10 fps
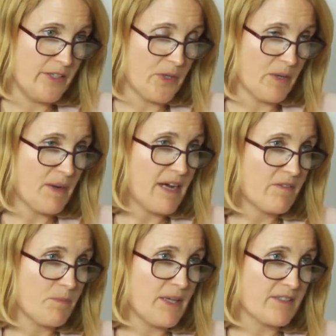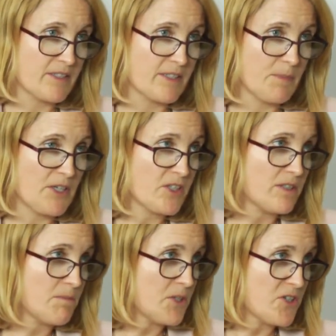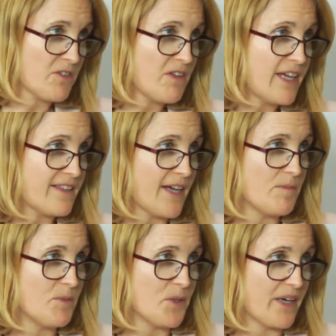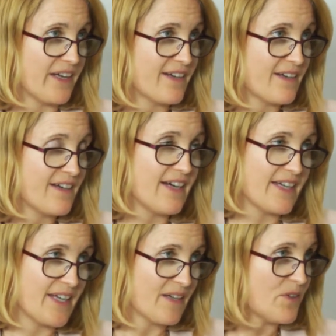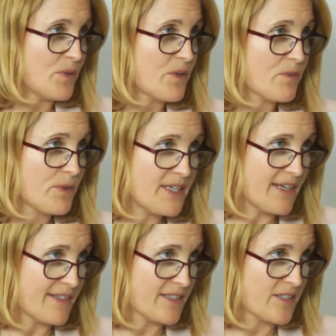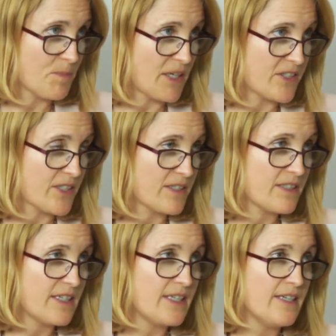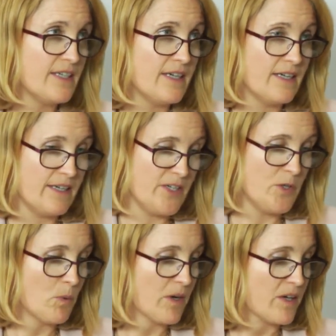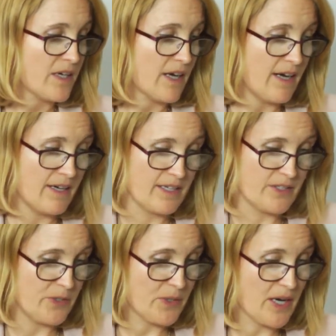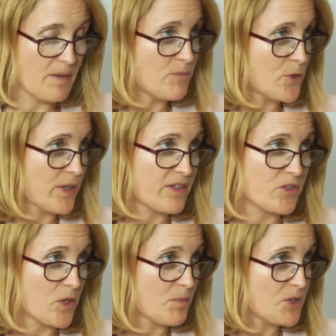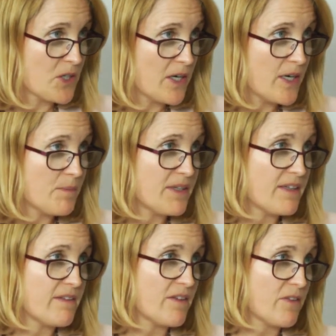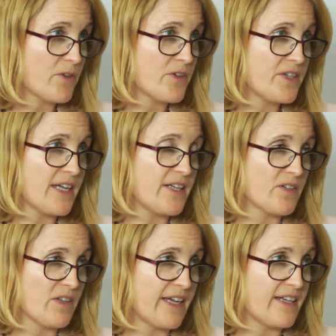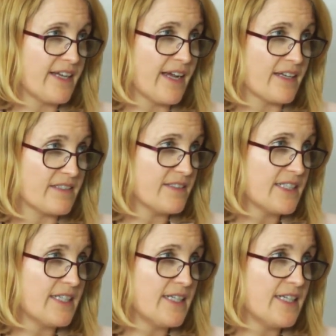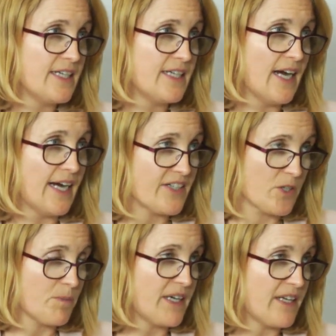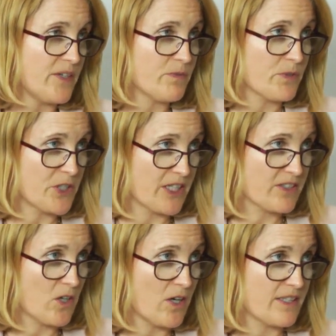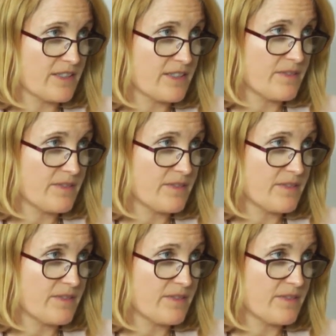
You come back from that suspension, but you're late that morning. I give you a 3-day suspension. You work, you come during the normal time, and then the 3rd day you're late again. I terminate you for just cause.